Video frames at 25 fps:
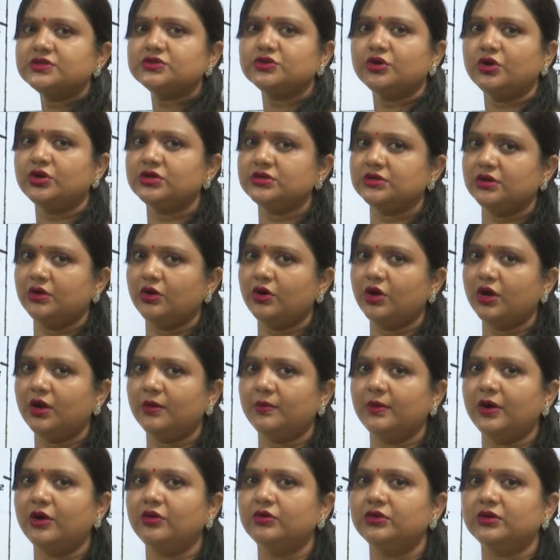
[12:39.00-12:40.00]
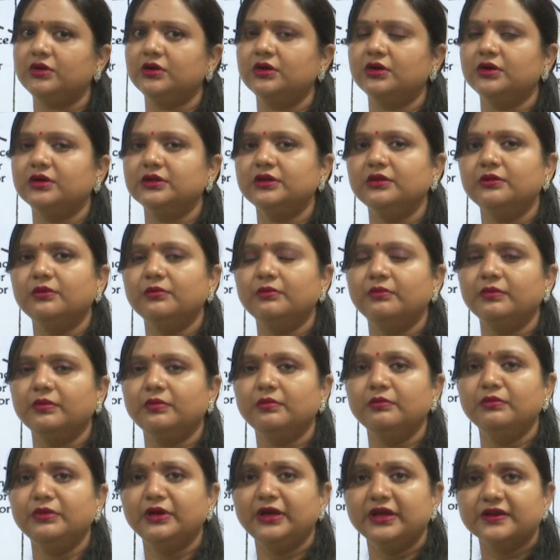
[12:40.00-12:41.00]
is all, all about uh,
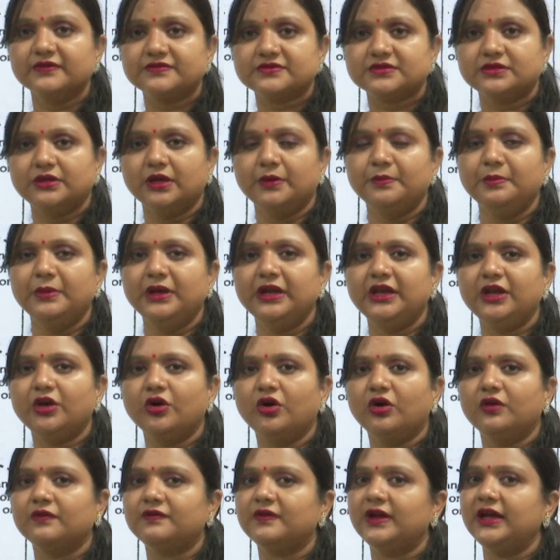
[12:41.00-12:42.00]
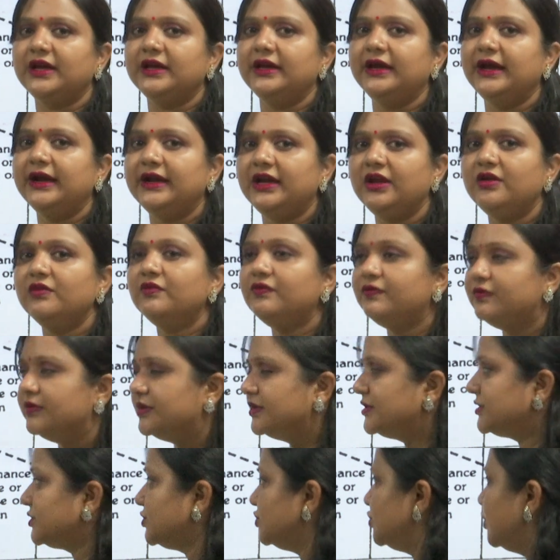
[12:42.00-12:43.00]
gives the meaning of like getting
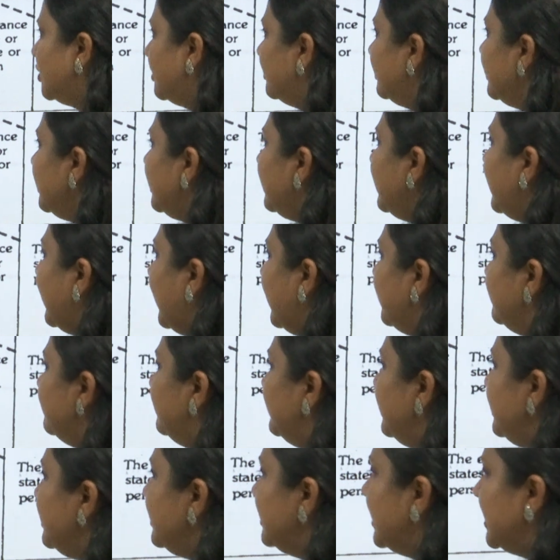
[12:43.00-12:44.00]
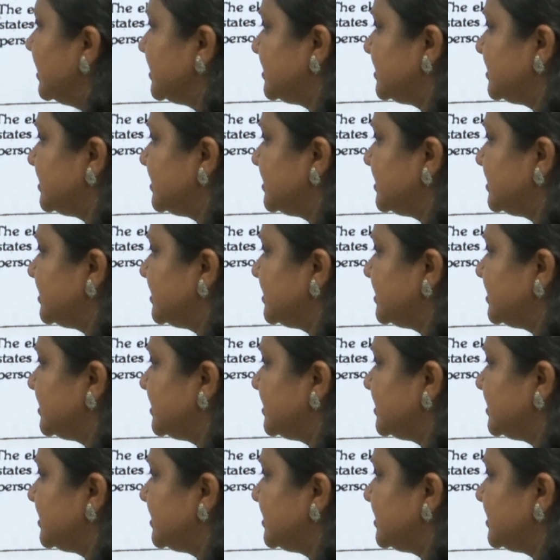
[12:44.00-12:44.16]
first job and being